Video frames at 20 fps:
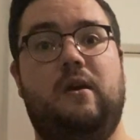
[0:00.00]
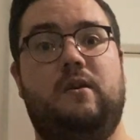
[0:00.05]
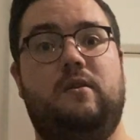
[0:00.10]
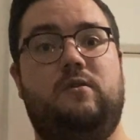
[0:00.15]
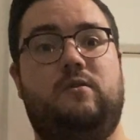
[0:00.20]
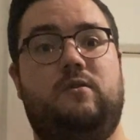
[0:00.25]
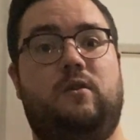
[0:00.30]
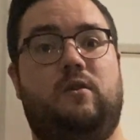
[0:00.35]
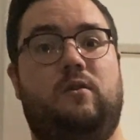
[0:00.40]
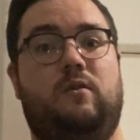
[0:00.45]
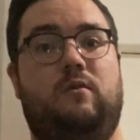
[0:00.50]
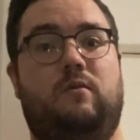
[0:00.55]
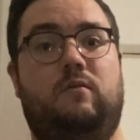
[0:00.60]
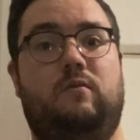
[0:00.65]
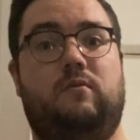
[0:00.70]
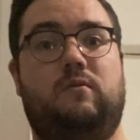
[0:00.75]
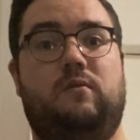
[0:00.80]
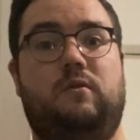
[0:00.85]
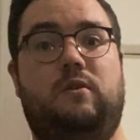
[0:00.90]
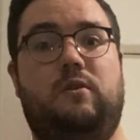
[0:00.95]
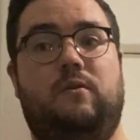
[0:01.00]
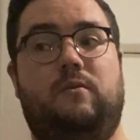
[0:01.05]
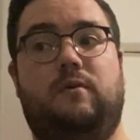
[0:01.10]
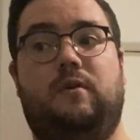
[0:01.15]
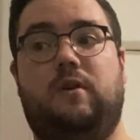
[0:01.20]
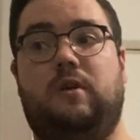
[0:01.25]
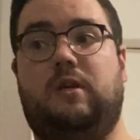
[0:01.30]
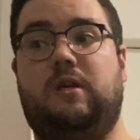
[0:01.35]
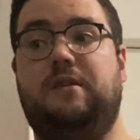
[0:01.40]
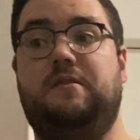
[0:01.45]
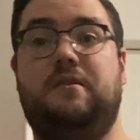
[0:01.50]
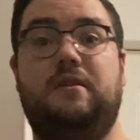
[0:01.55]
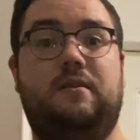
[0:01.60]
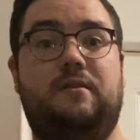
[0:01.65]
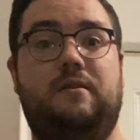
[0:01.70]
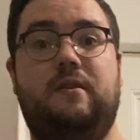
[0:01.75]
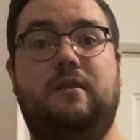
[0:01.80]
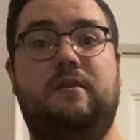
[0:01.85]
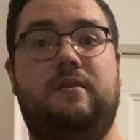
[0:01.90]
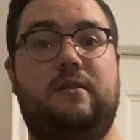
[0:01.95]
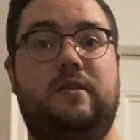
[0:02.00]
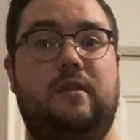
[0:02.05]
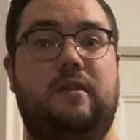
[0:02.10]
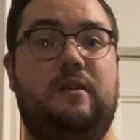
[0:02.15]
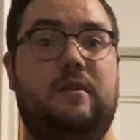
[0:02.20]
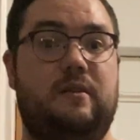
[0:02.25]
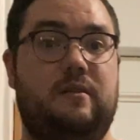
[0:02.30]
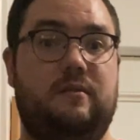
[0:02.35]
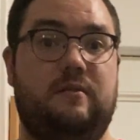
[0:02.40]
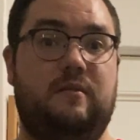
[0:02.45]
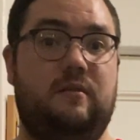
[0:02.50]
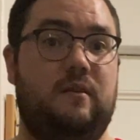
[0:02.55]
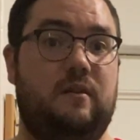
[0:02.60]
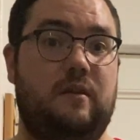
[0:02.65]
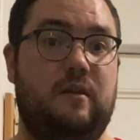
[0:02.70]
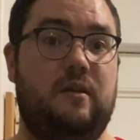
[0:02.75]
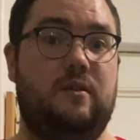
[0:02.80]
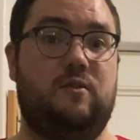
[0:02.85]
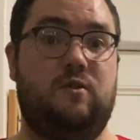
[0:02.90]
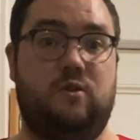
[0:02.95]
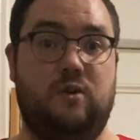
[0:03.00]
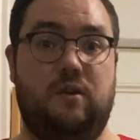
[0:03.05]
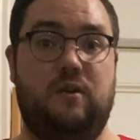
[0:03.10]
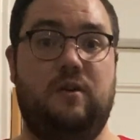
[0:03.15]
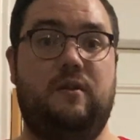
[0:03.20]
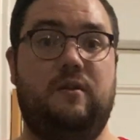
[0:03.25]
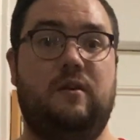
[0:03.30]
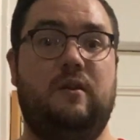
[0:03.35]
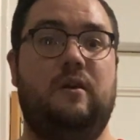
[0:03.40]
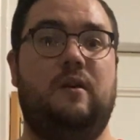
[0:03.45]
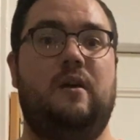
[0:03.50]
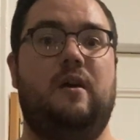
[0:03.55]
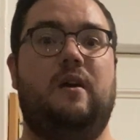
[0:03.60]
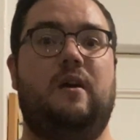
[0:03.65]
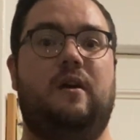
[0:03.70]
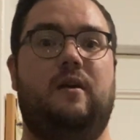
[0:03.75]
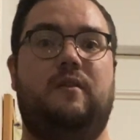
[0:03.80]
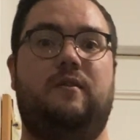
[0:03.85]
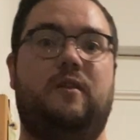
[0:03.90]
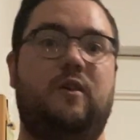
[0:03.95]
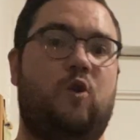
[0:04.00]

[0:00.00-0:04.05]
so the consistency is good. The